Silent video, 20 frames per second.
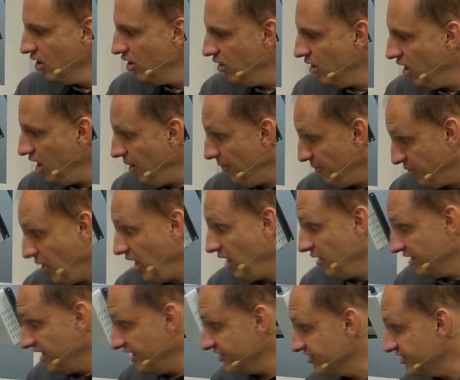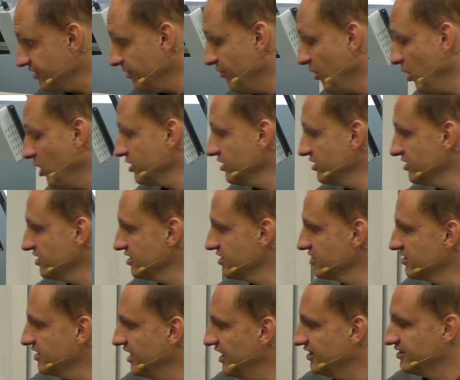Well, well, yes, important
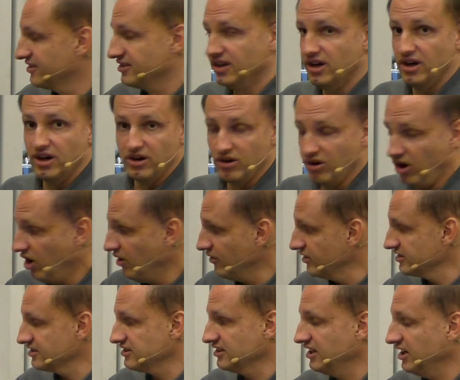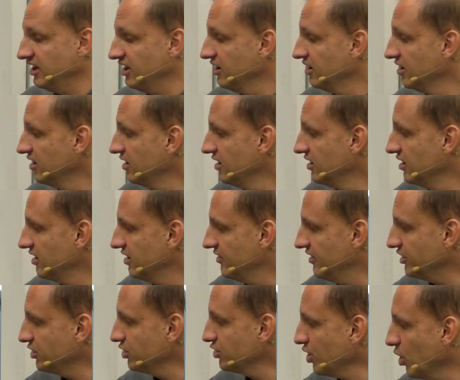is that uh, obviously
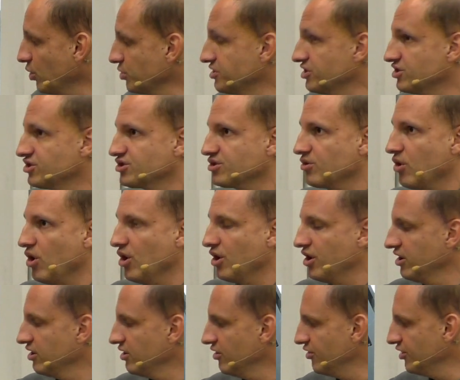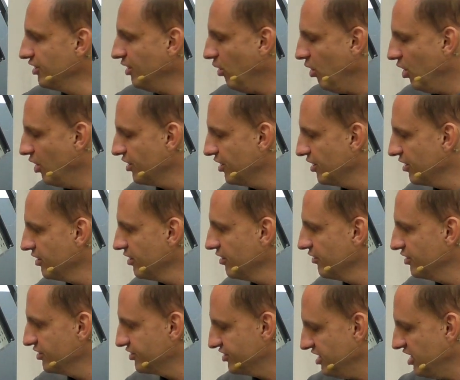that you don't destroy the order,
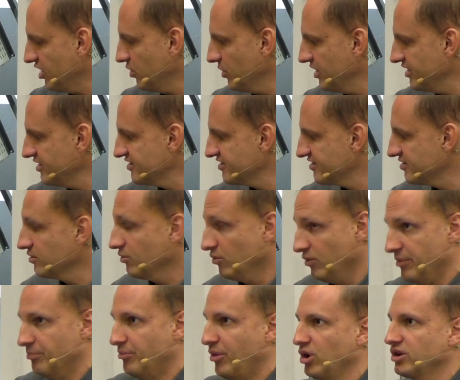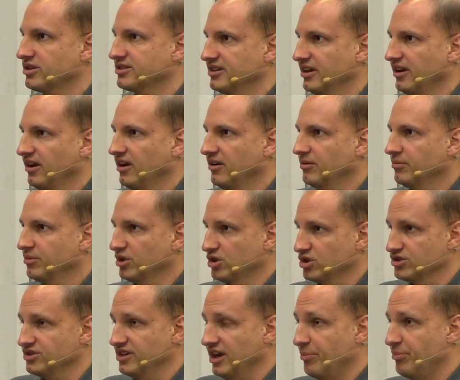the sequence when boxing
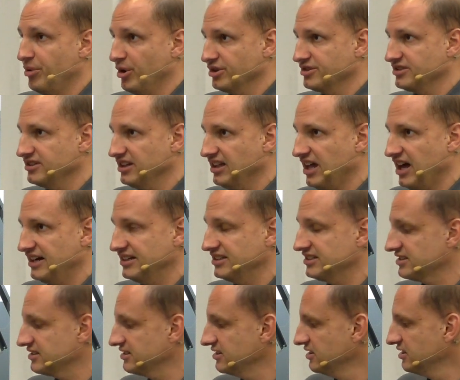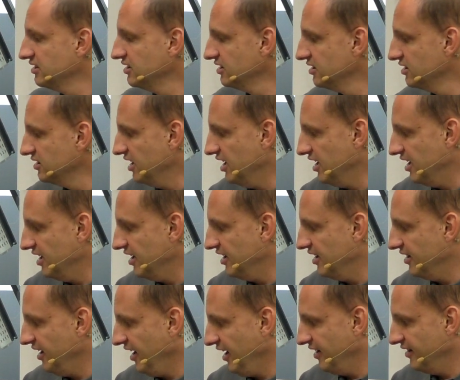because oh, they are personalized yeah.
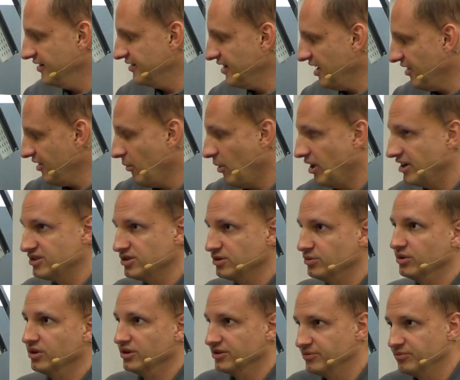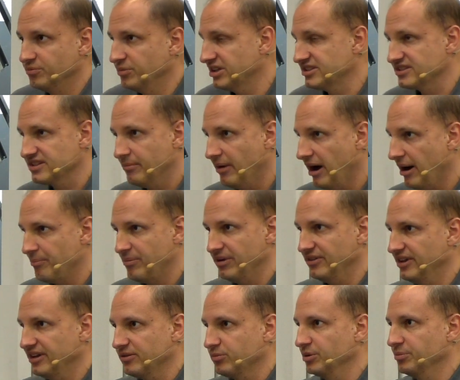Uh, and otherwise you will mix yeah, them up yeah.
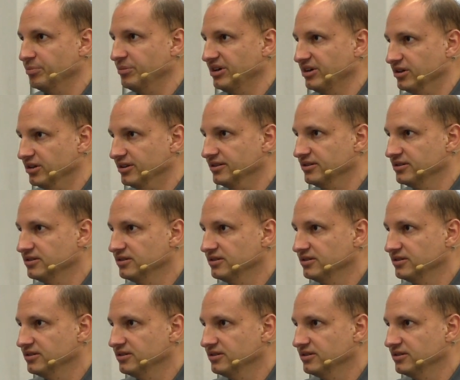and that wouldn't be good.